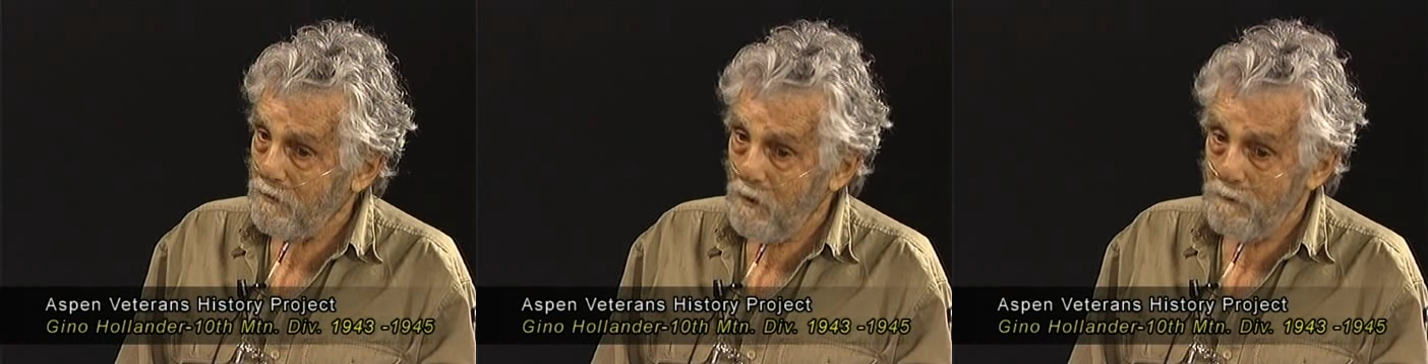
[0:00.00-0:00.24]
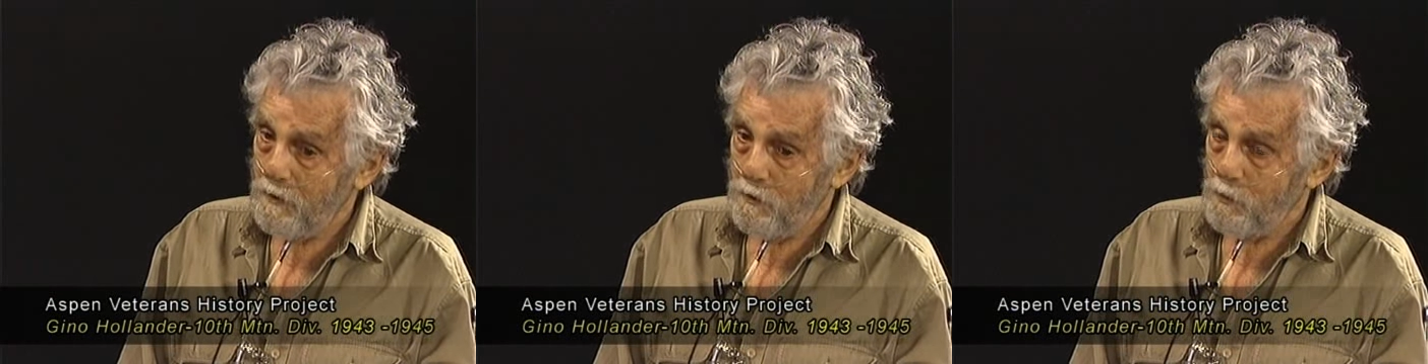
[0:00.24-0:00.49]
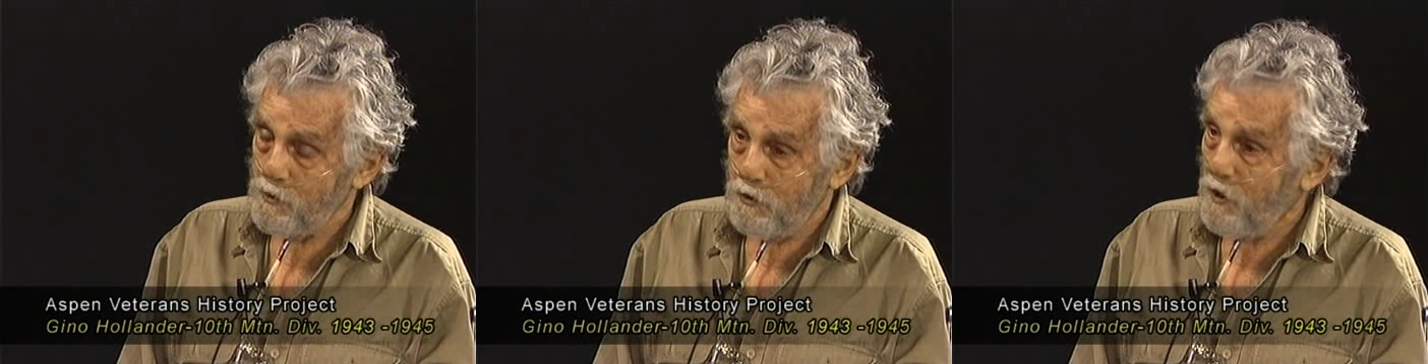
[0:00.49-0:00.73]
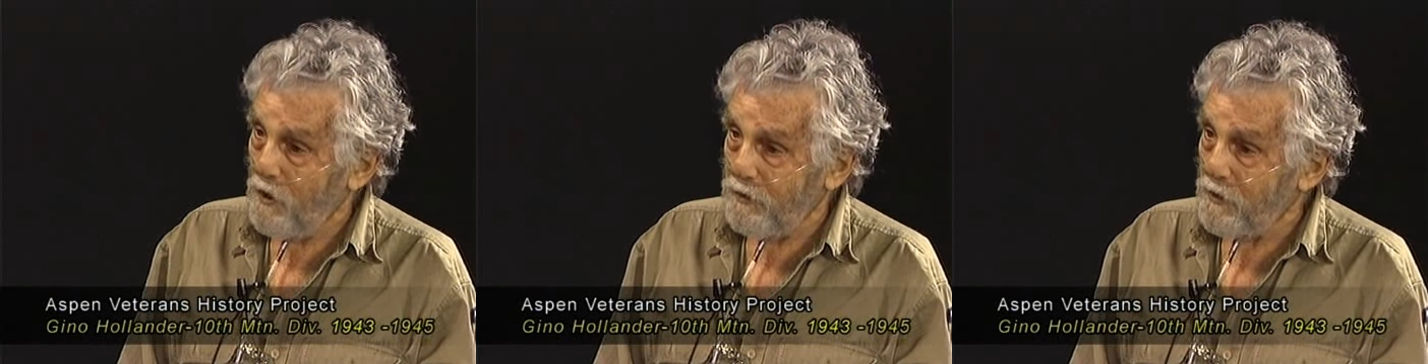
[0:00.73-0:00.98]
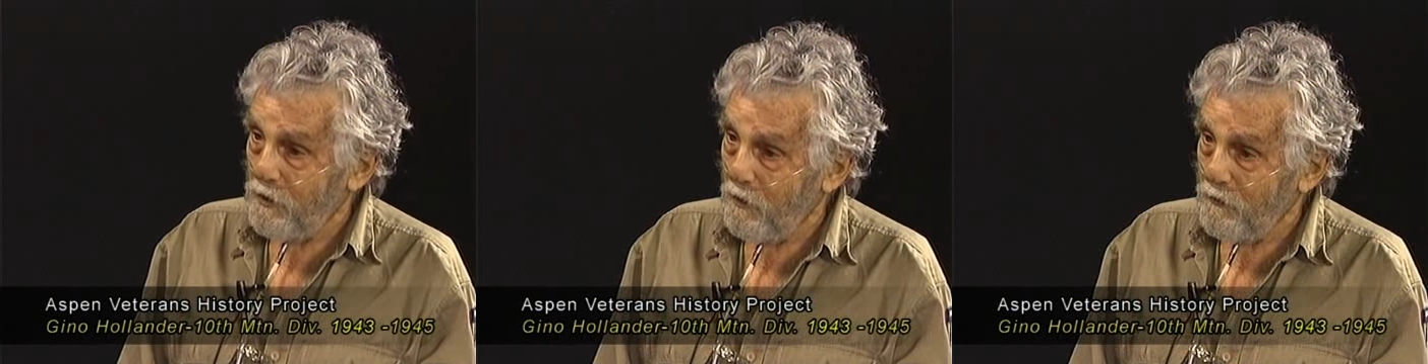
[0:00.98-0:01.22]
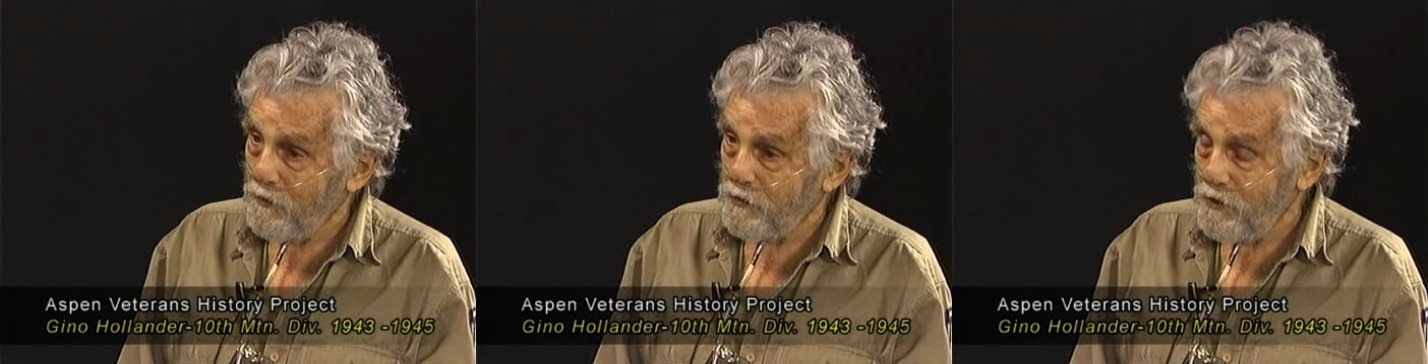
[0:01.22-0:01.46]
I mean, there was nothing
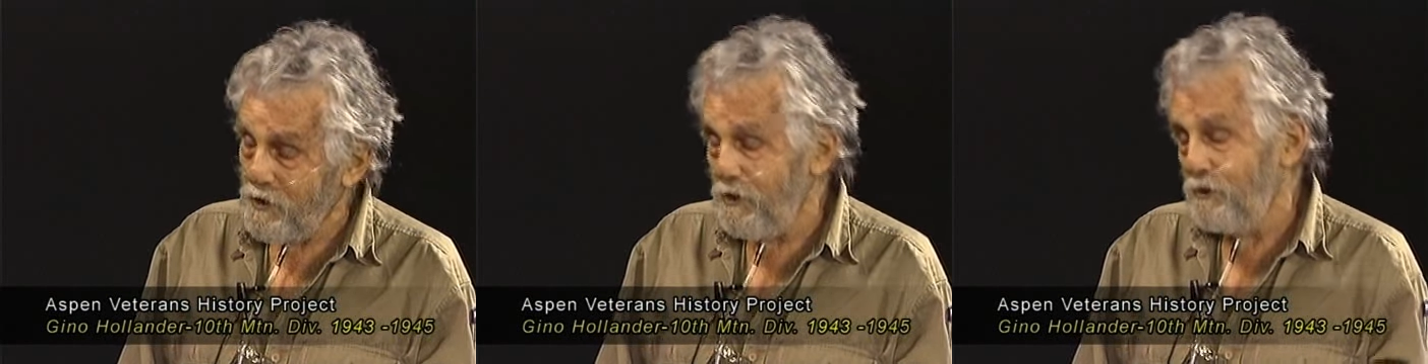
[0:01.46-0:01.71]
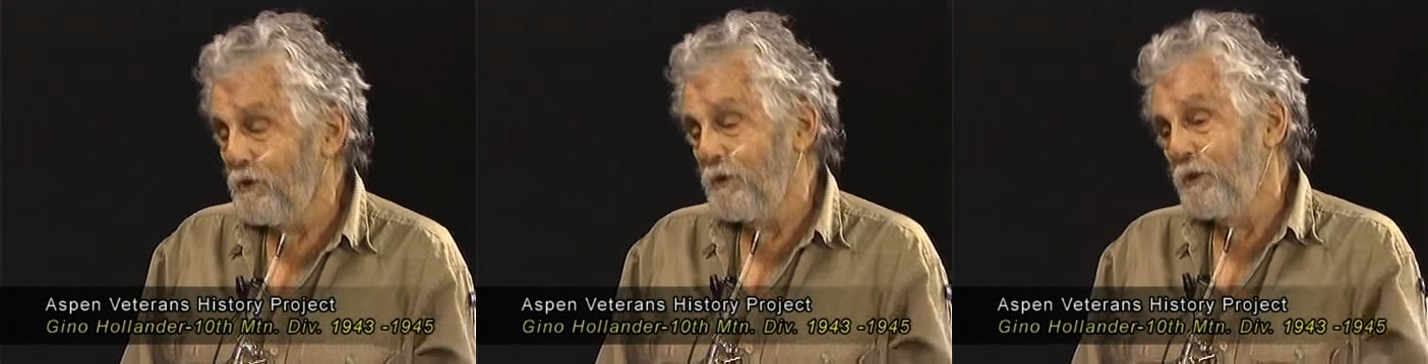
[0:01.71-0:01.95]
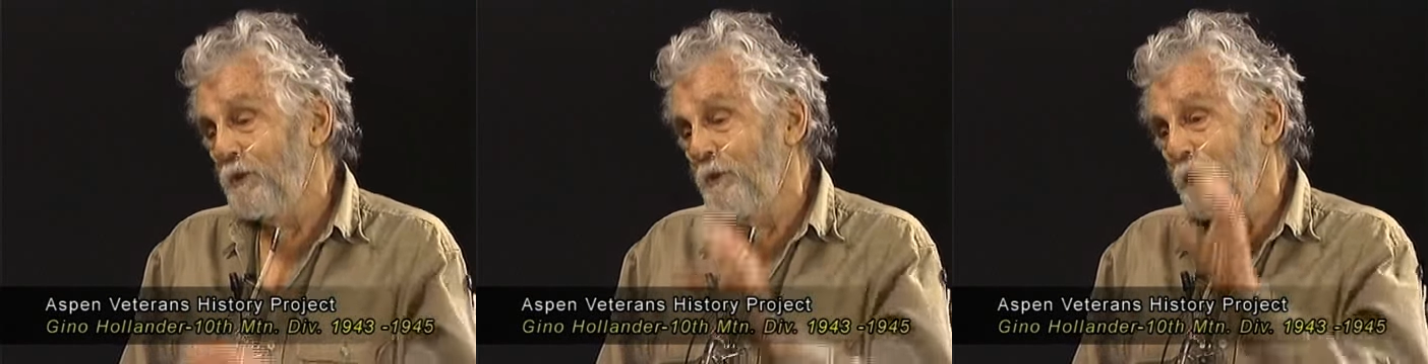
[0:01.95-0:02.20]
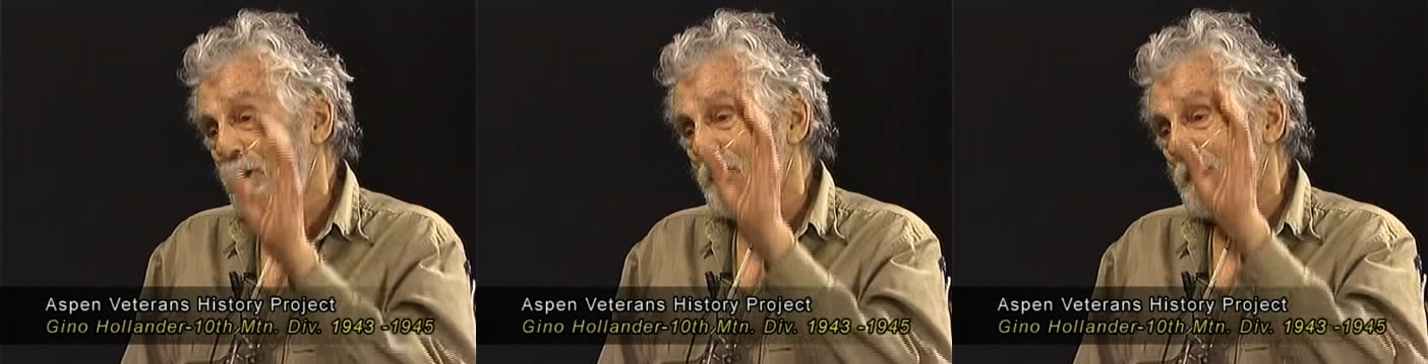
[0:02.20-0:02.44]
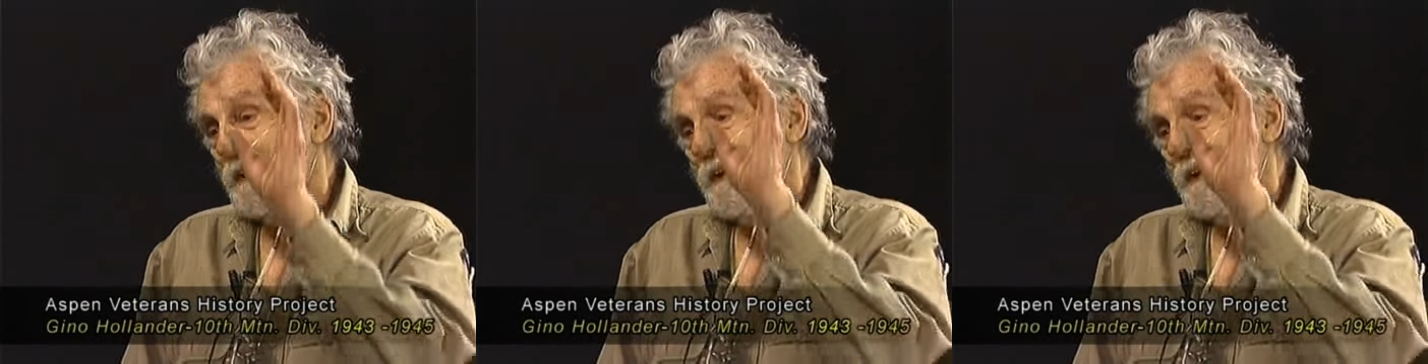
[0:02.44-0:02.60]
overseas, including